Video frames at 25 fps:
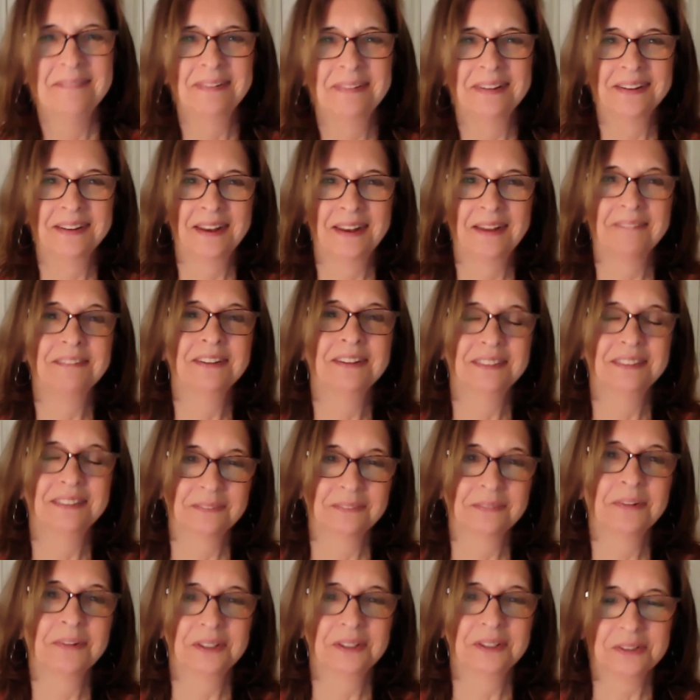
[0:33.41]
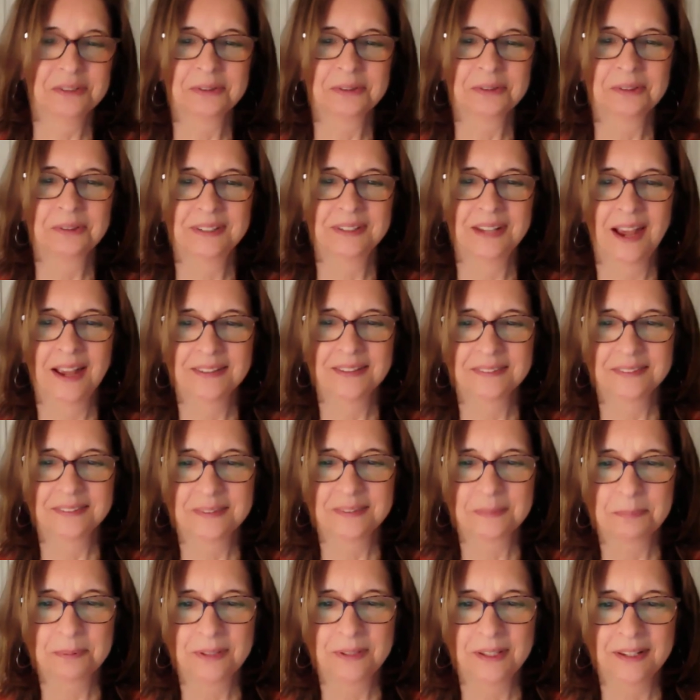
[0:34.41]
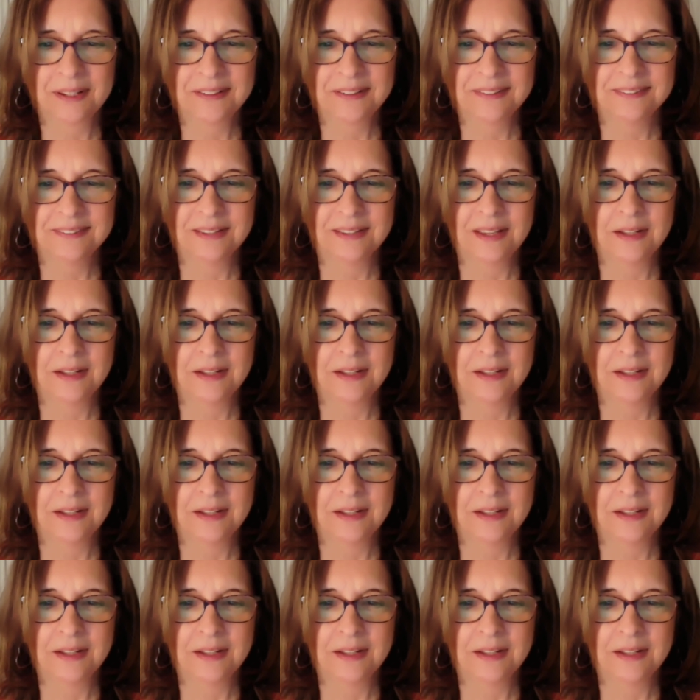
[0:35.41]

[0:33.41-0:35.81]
But everything really truly has its place.